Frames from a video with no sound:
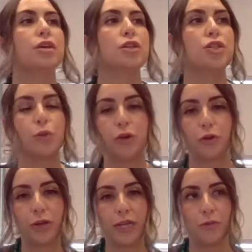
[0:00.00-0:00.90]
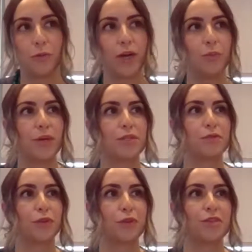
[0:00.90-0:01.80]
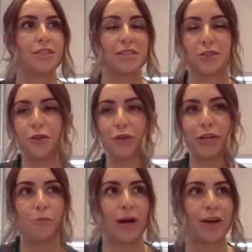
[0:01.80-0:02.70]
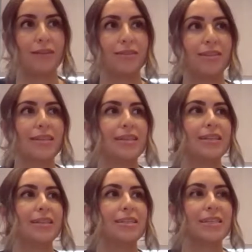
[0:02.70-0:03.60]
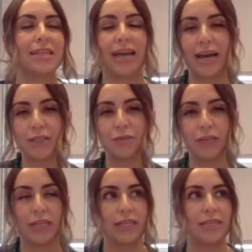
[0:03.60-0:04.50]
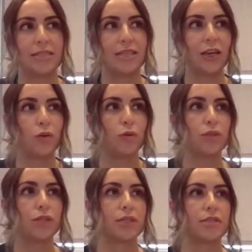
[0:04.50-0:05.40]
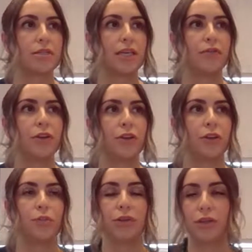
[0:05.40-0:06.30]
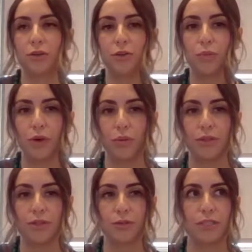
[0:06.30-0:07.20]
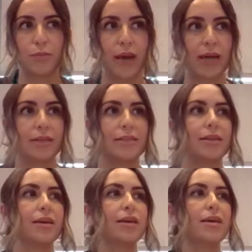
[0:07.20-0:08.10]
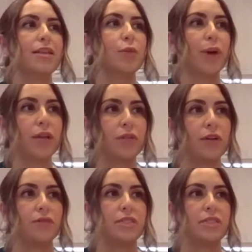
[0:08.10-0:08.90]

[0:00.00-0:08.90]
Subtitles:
To agree, one must first disagree well. Listening actively to key stakeholders, giving your political opponents respect, the benefit of the